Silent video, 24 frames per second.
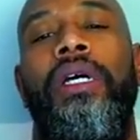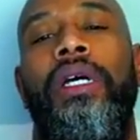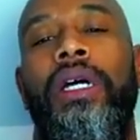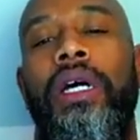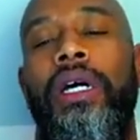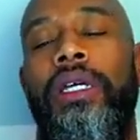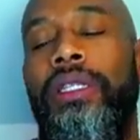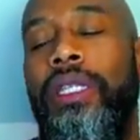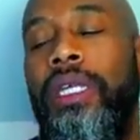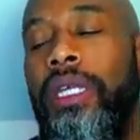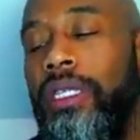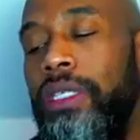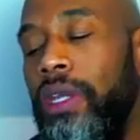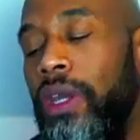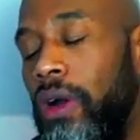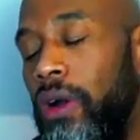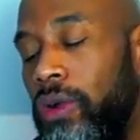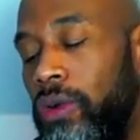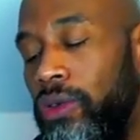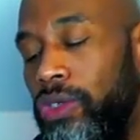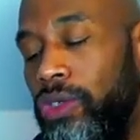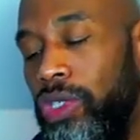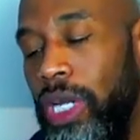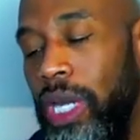I thank y'all
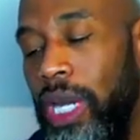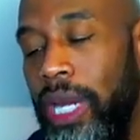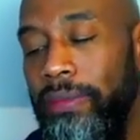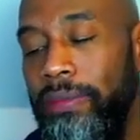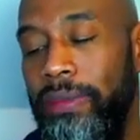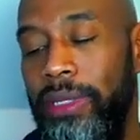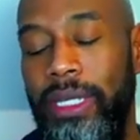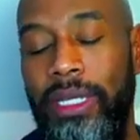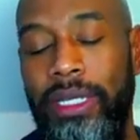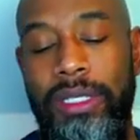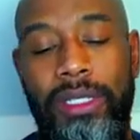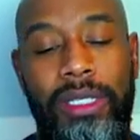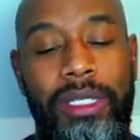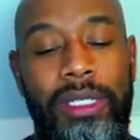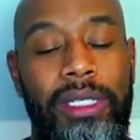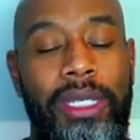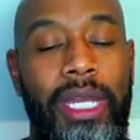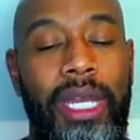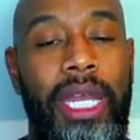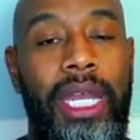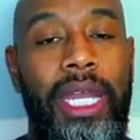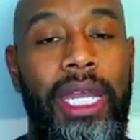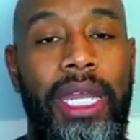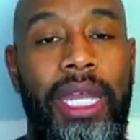who chimed in
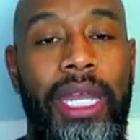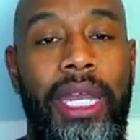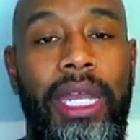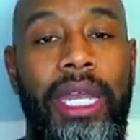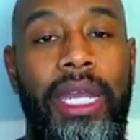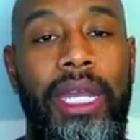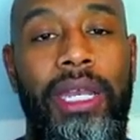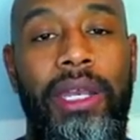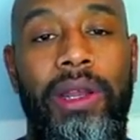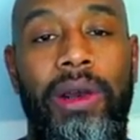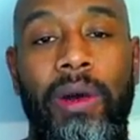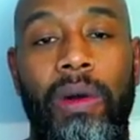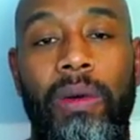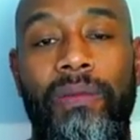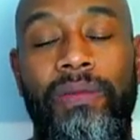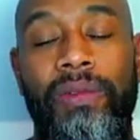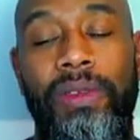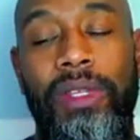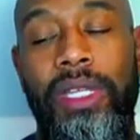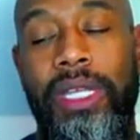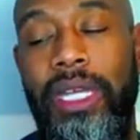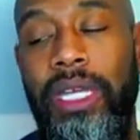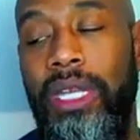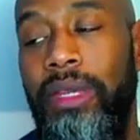today, and
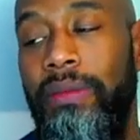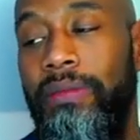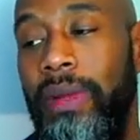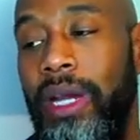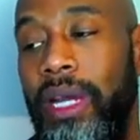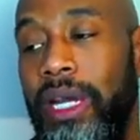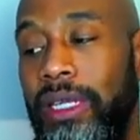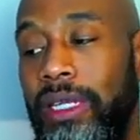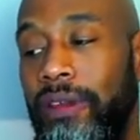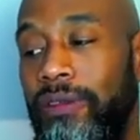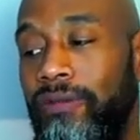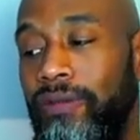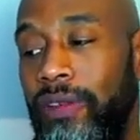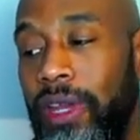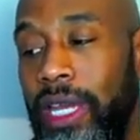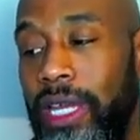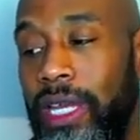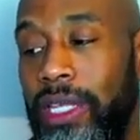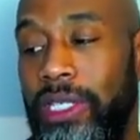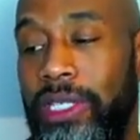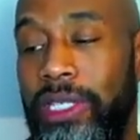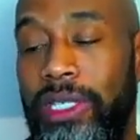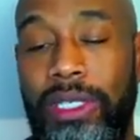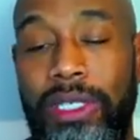hopefully my
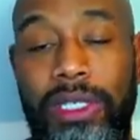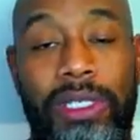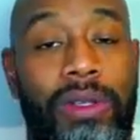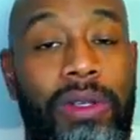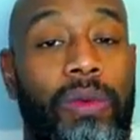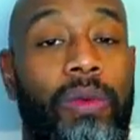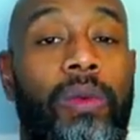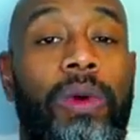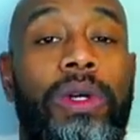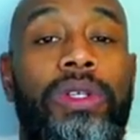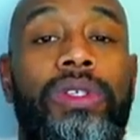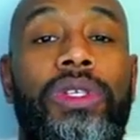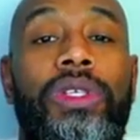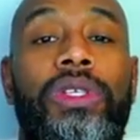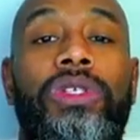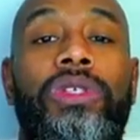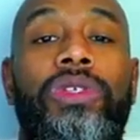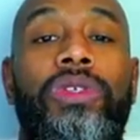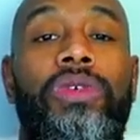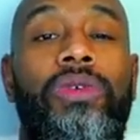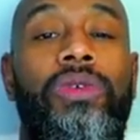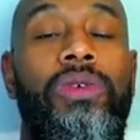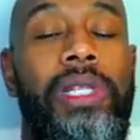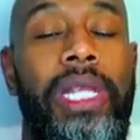conveyance wasn't
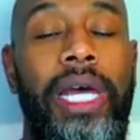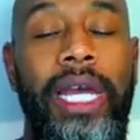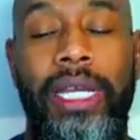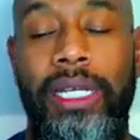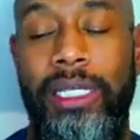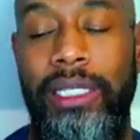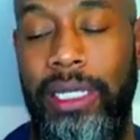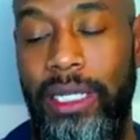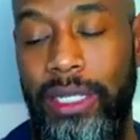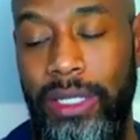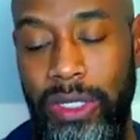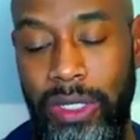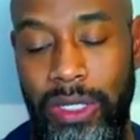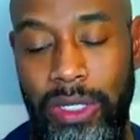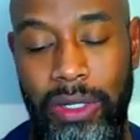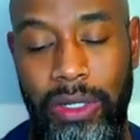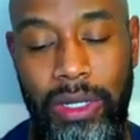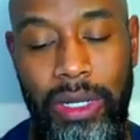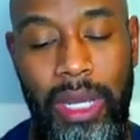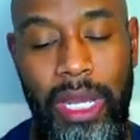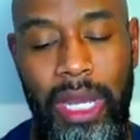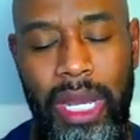too lackluster.